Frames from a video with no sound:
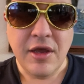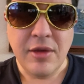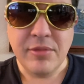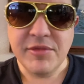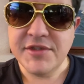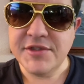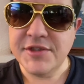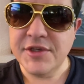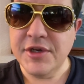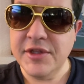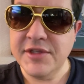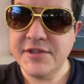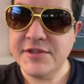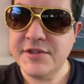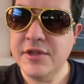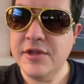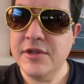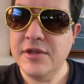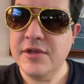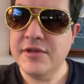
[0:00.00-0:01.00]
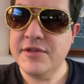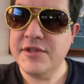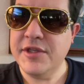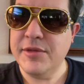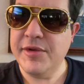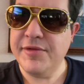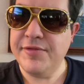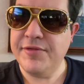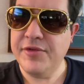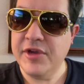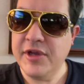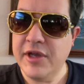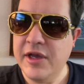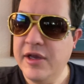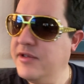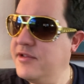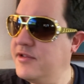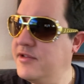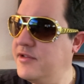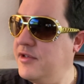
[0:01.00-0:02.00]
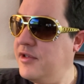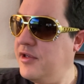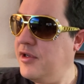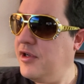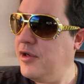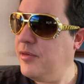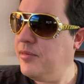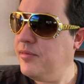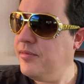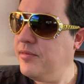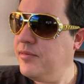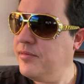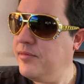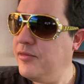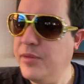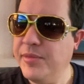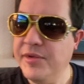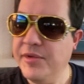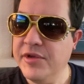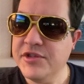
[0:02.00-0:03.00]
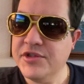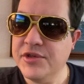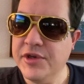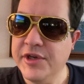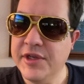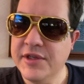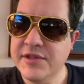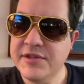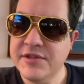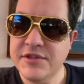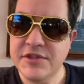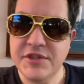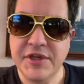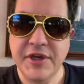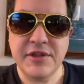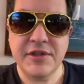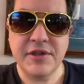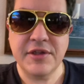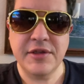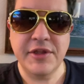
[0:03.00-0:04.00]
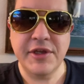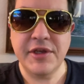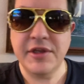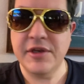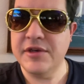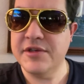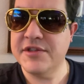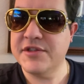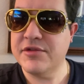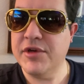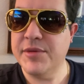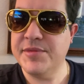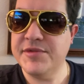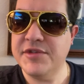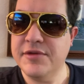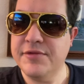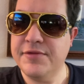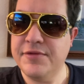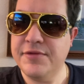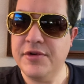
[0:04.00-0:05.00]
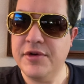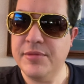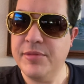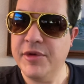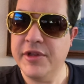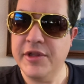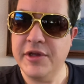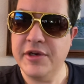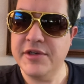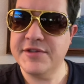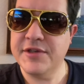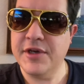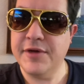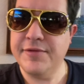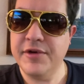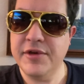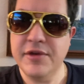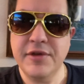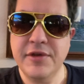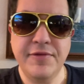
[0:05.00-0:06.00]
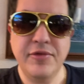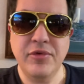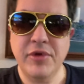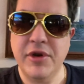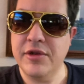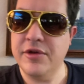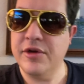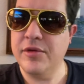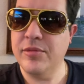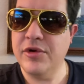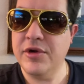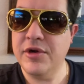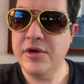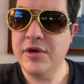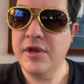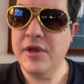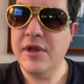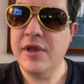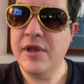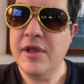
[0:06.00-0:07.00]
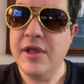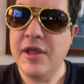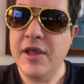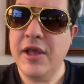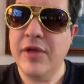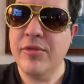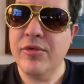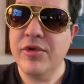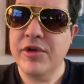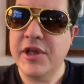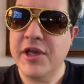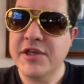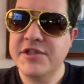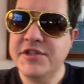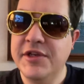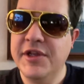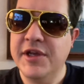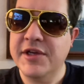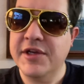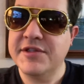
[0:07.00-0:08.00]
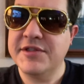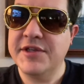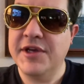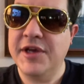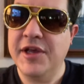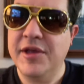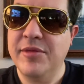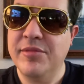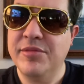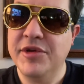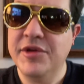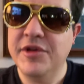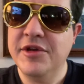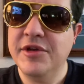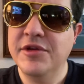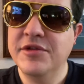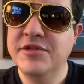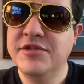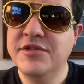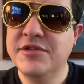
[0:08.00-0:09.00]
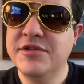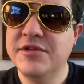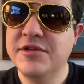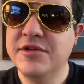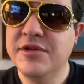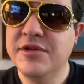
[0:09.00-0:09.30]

So it's a little tidbit for you guys. Hope you enjoyed it. Check the link in the description for my latest offering if you want to learn more. And we'll catch you next time. Peace.